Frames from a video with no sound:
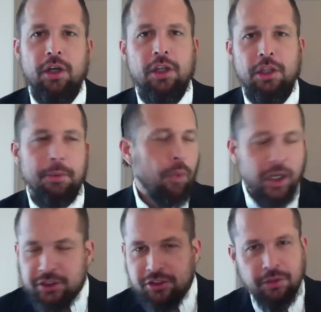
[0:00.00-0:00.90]
You'd be
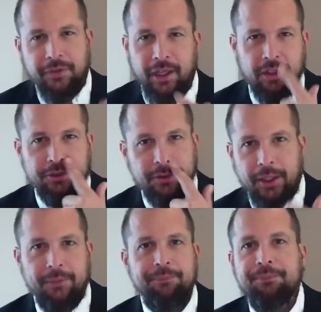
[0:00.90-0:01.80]
watching something else,
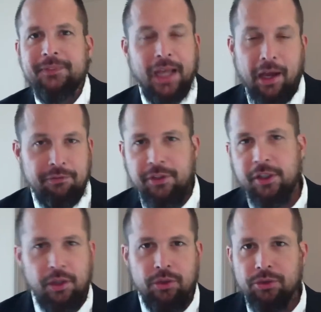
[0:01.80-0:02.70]
right? Cat
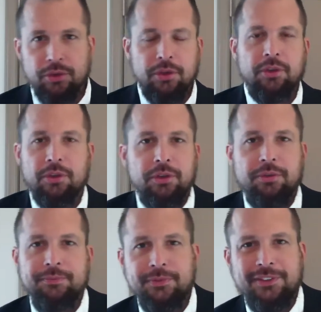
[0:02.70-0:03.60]
videos or
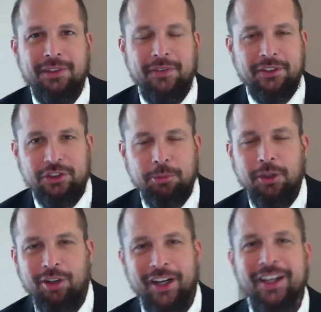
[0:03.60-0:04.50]
something
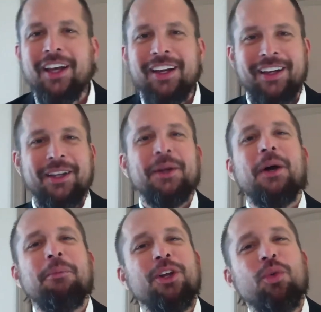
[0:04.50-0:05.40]
similar, right?
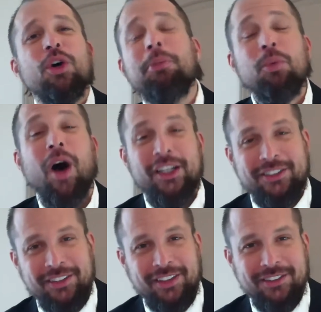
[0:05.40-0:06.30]
But you wouldn't be
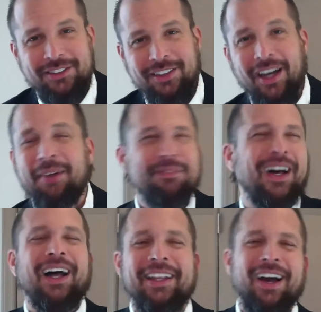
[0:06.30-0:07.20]
watching this. I'm
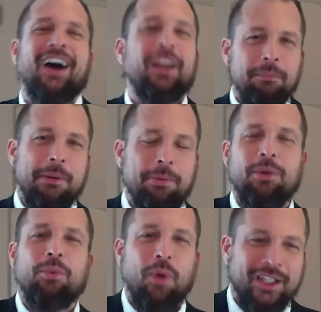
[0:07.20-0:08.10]
not knocking
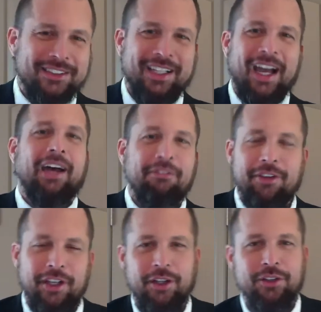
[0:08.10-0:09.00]
people who watch cat
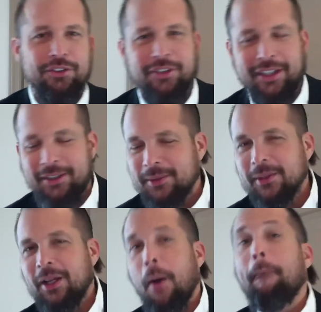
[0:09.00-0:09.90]
videos, right?
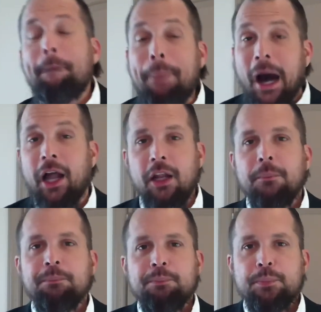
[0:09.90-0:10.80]
But
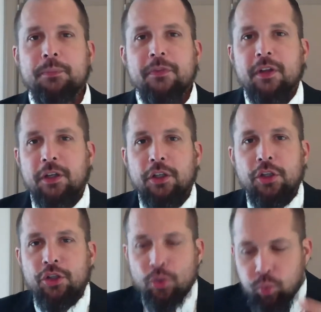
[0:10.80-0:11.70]

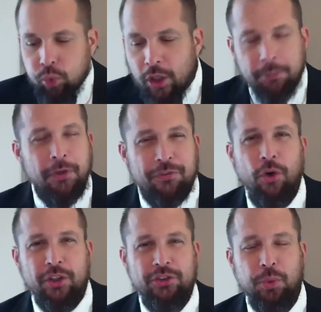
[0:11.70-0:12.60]
you wouldn't be
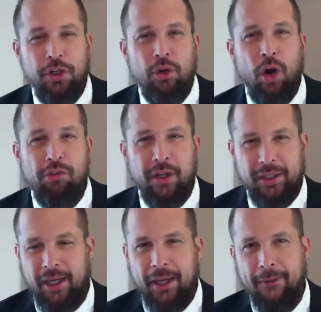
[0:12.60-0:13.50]
focused where you are right now.